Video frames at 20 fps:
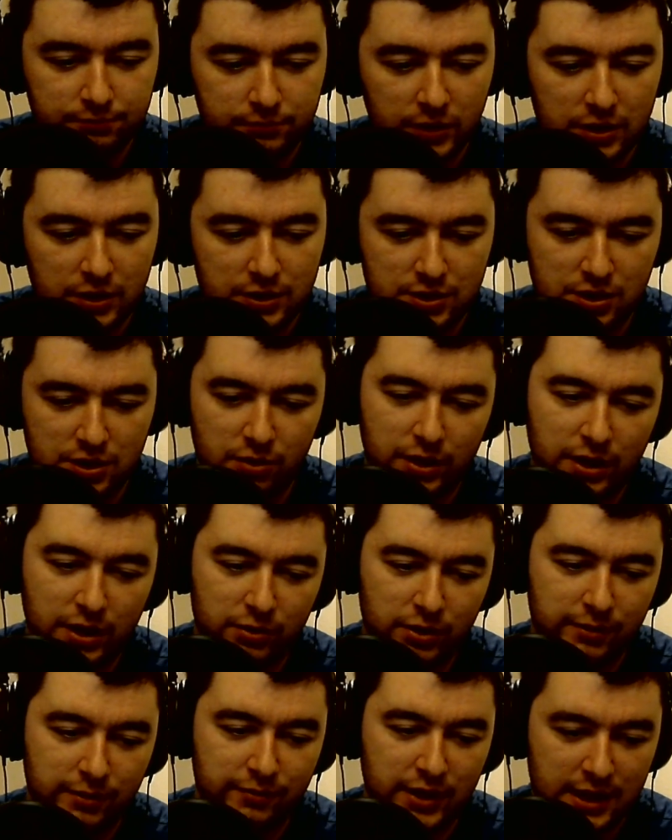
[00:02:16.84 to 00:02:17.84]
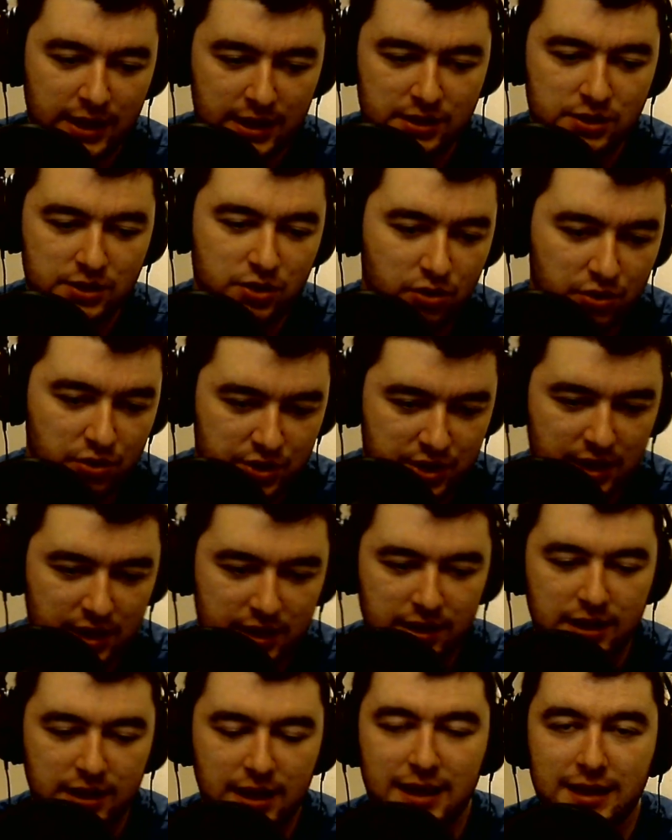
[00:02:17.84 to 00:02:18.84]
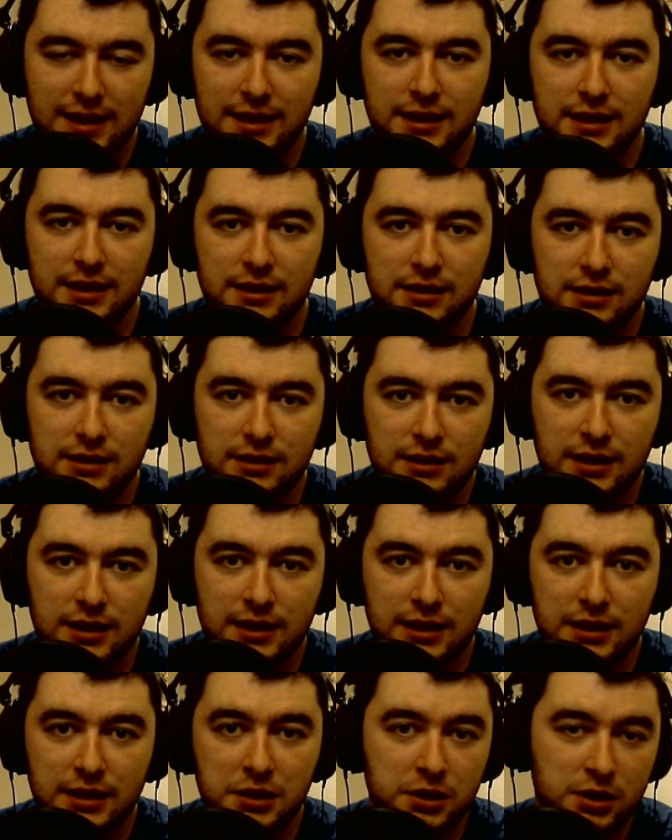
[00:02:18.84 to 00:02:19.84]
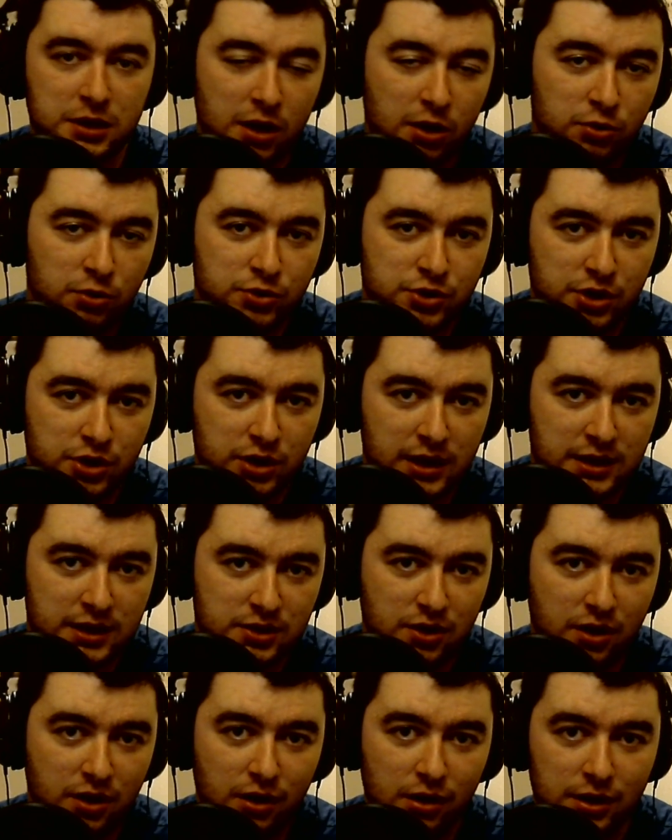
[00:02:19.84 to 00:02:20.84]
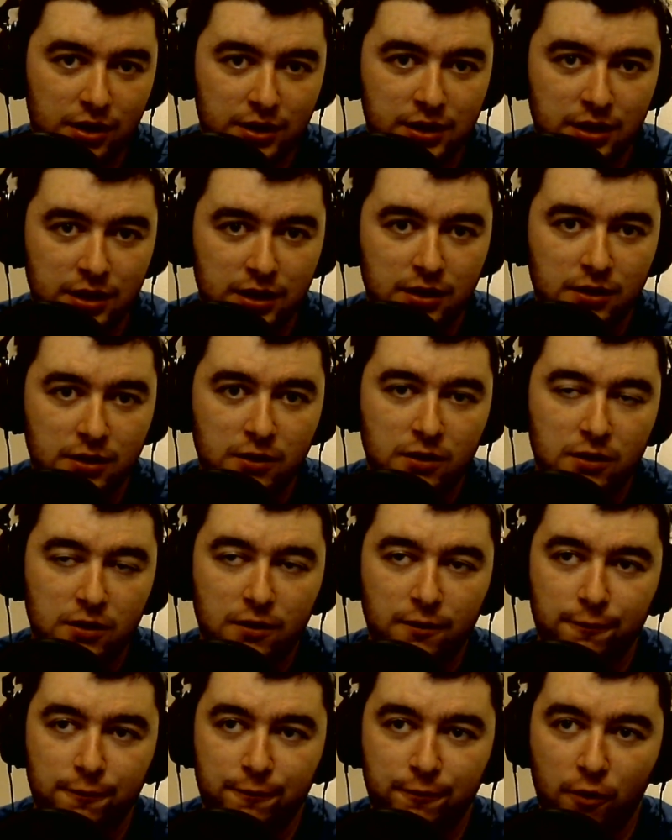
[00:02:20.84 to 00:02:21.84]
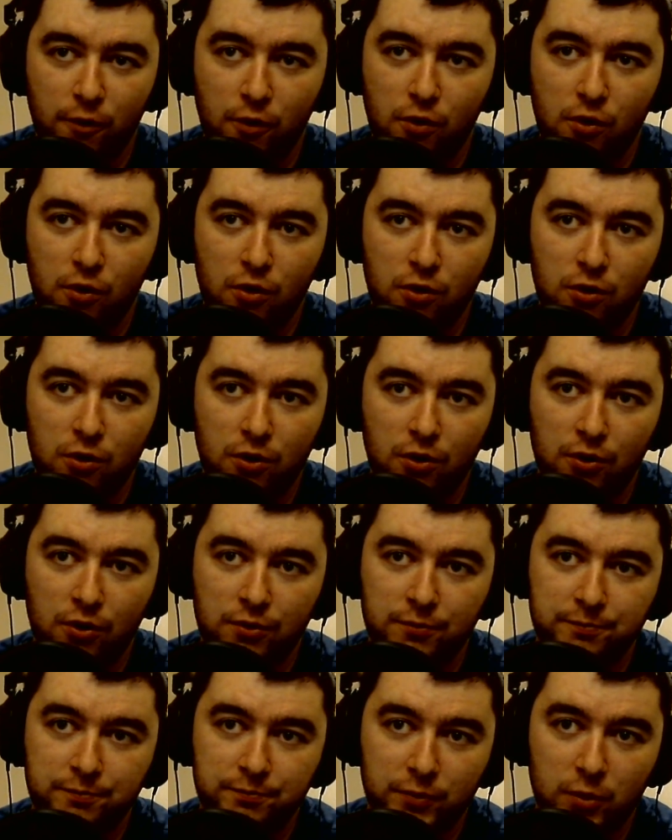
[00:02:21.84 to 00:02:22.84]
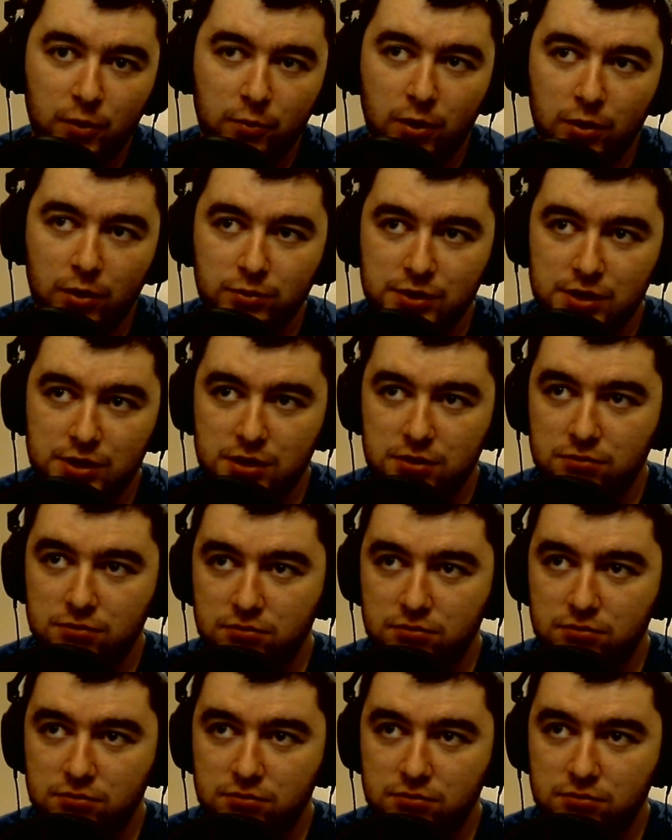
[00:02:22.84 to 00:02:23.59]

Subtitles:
So now you have a heat source and an enclosure, let's call it, for, what was it,